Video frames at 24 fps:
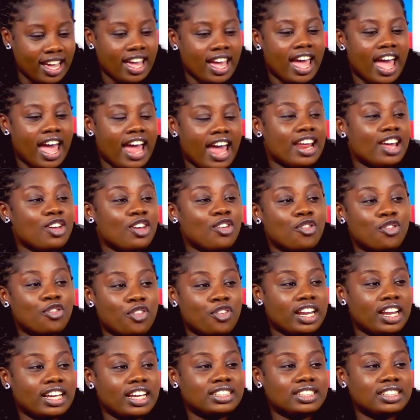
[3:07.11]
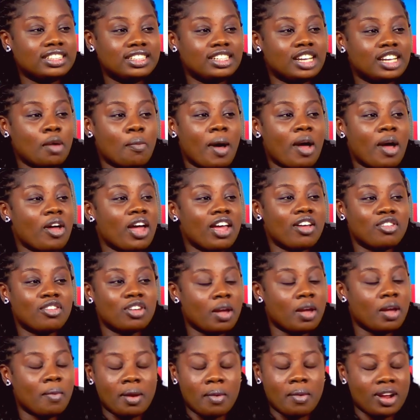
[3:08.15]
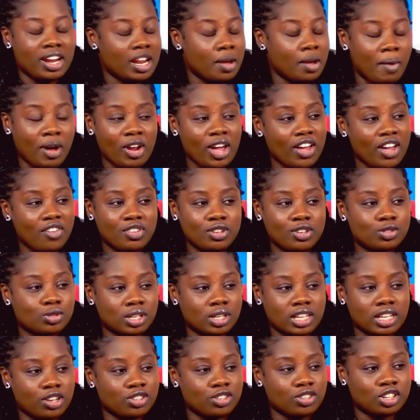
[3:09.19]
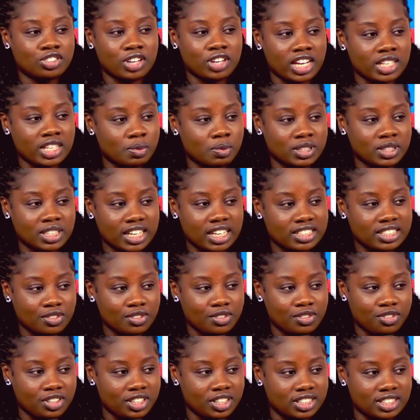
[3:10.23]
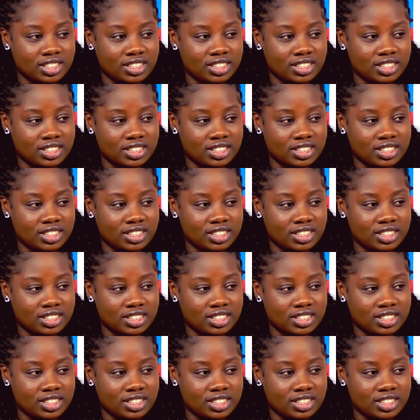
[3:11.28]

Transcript: And then you finish, they might not even sort out your transportation fees.